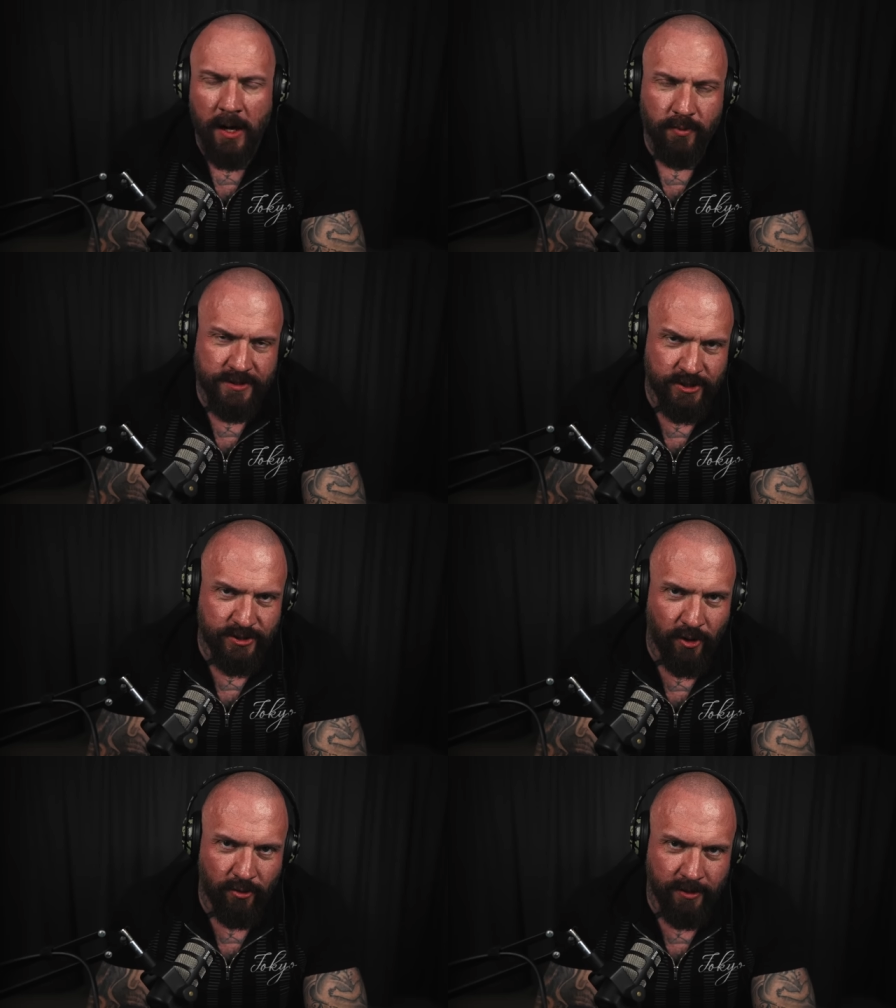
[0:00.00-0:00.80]
that was the
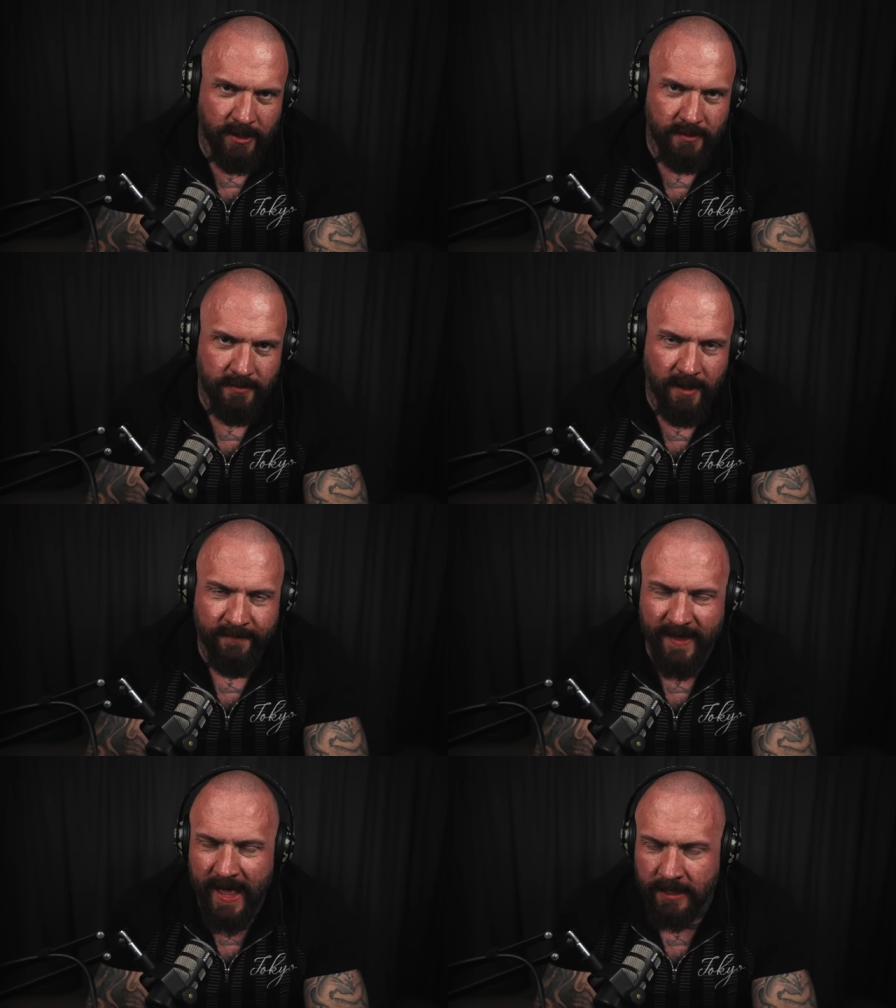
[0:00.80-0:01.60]
story
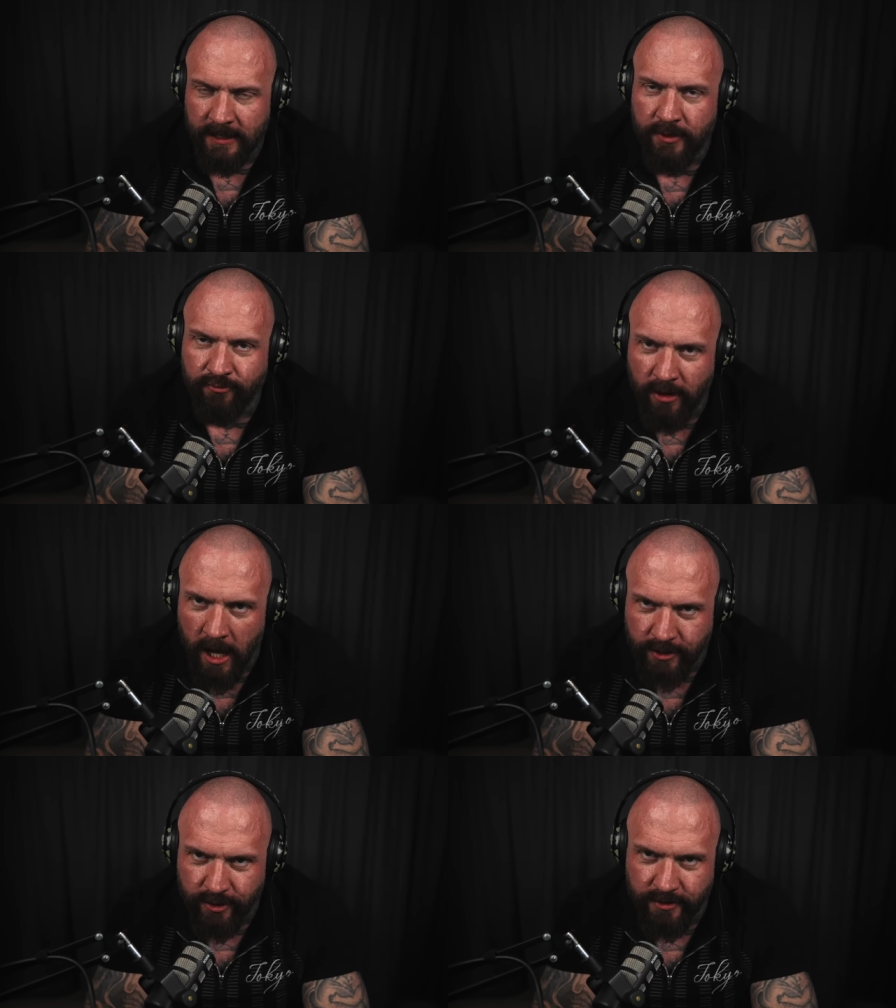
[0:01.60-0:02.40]
of Elliot
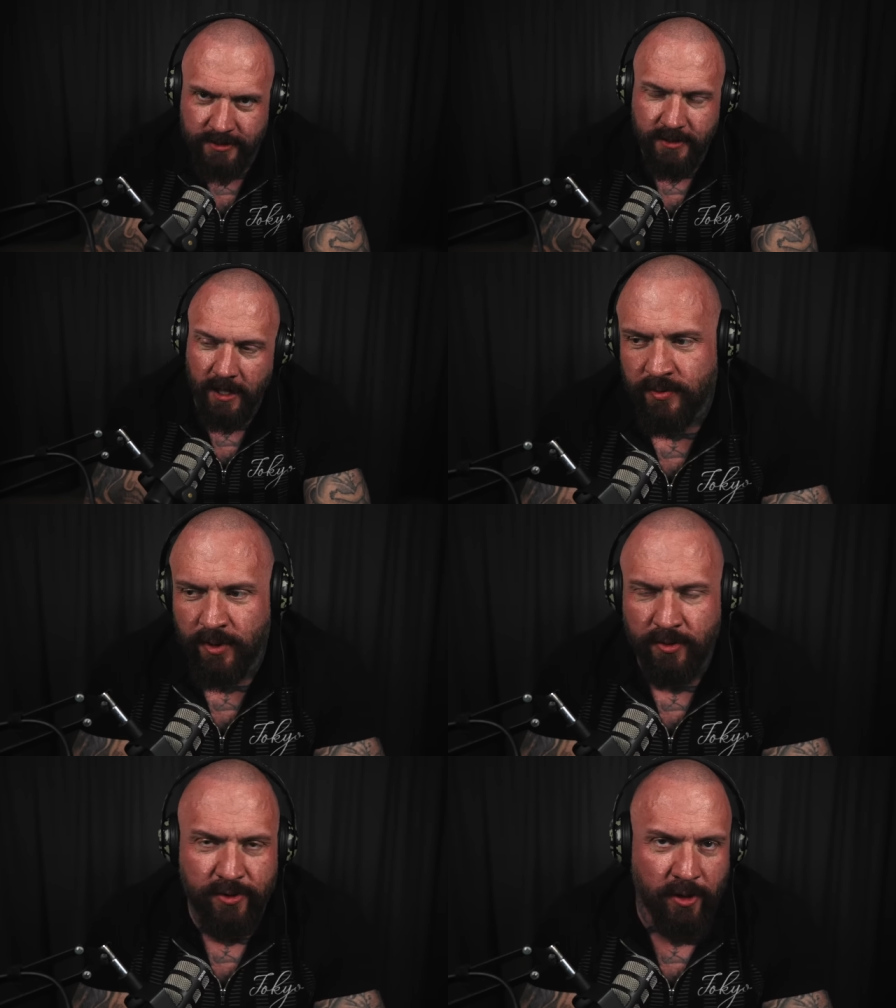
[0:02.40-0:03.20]
Rodgers,
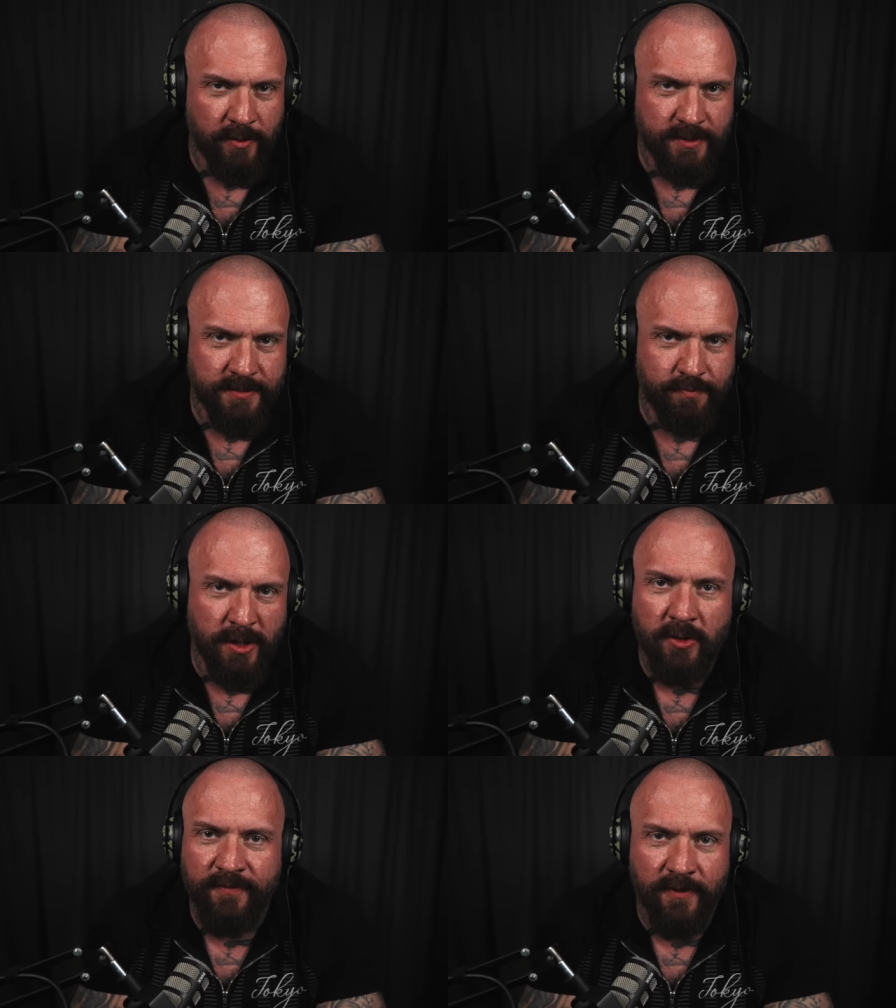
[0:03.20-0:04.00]
someone who thought he was
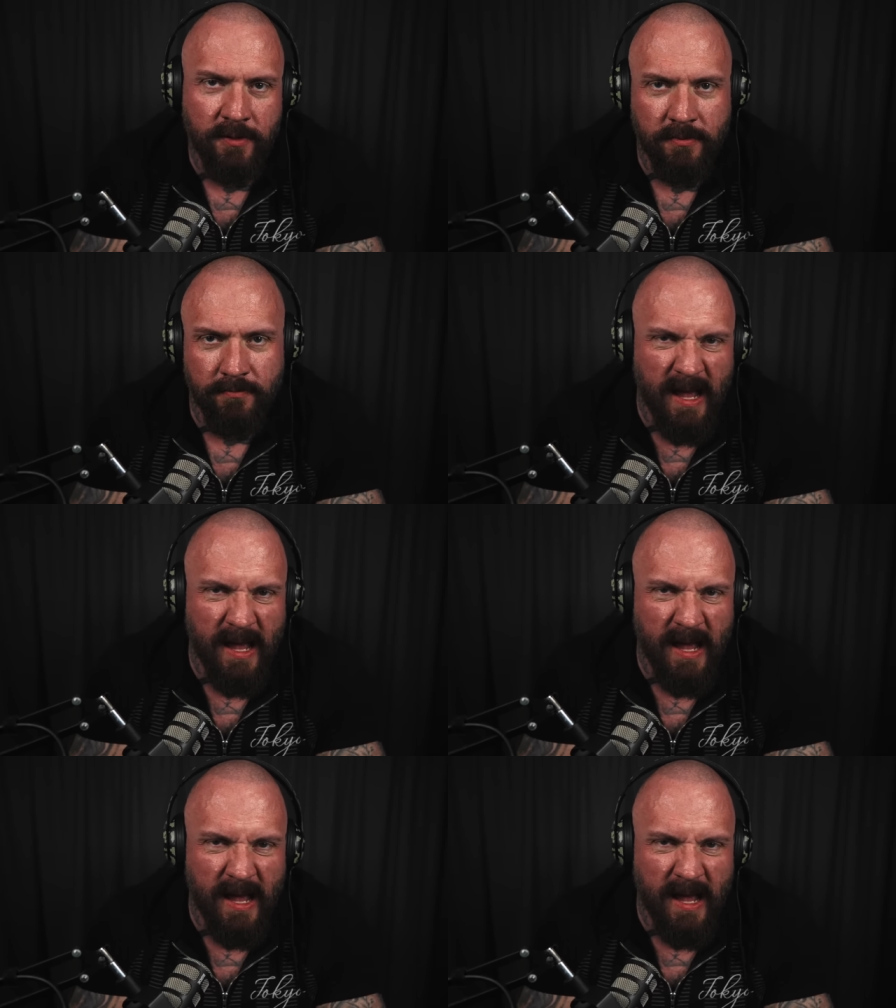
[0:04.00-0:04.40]
beautiful,